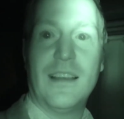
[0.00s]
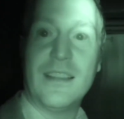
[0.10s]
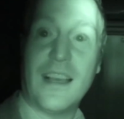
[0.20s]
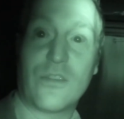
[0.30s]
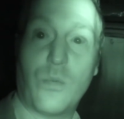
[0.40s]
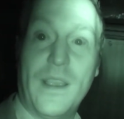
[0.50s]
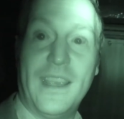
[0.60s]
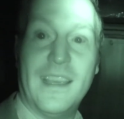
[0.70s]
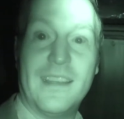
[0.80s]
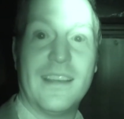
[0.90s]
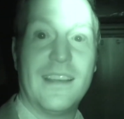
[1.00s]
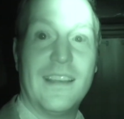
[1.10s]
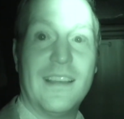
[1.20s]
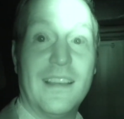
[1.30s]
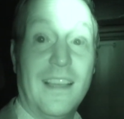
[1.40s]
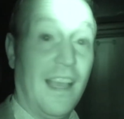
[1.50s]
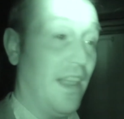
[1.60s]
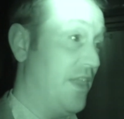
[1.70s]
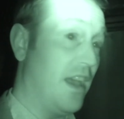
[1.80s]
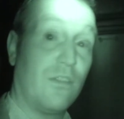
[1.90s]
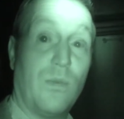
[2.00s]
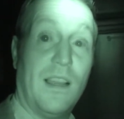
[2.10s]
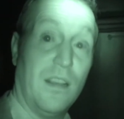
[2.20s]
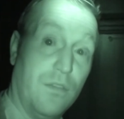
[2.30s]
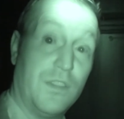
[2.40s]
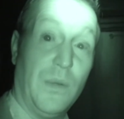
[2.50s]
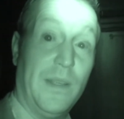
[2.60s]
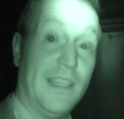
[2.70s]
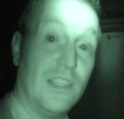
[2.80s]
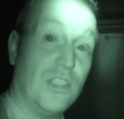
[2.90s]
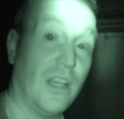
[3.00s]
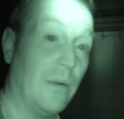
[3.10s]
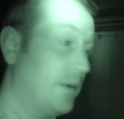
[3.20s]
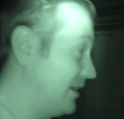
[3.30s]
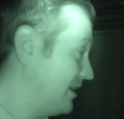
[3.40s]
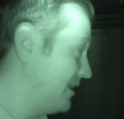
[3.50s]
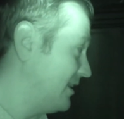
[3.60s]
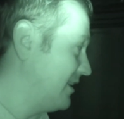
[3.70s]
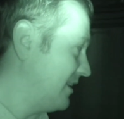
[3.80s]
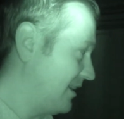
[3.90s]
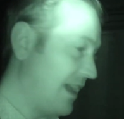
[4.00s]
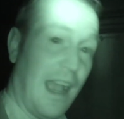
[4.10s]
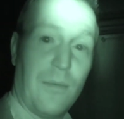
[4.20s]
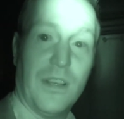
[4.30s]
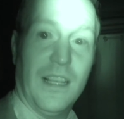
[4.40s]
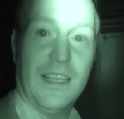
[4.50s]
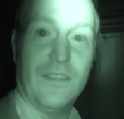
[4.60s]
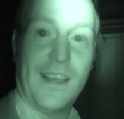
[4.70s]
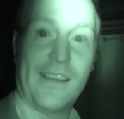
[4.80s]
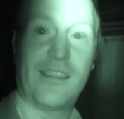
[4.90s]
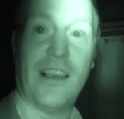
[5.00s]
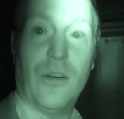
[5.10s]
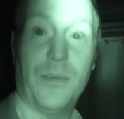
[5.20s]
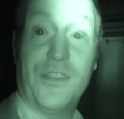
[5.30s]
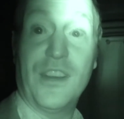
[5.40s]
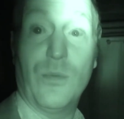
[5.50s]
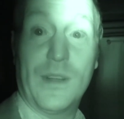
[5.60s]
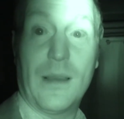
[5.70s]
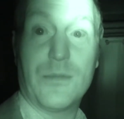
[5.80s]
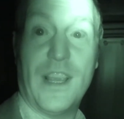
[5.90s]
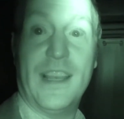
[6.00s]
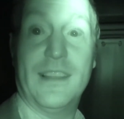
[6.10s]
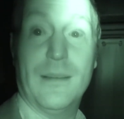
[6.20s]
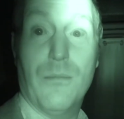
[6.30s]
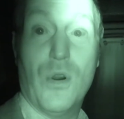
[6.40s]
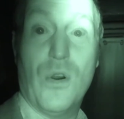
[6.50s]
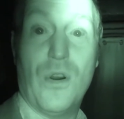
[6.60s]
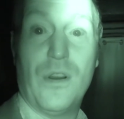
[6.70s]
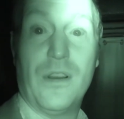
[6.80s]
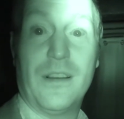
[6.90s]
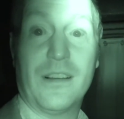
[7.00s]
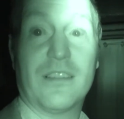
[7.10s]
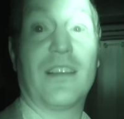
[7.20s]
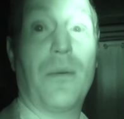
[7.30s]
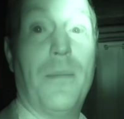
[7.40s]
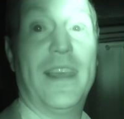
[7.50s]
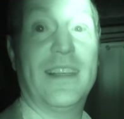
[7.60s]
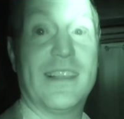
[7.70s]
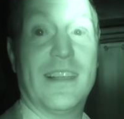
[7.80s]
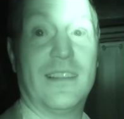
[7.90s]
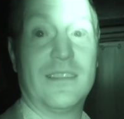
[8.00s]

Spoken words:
That's weird. And that's why I love doing this show. I'm going to leave that aside and see if we capture anything more. Because that's amazing.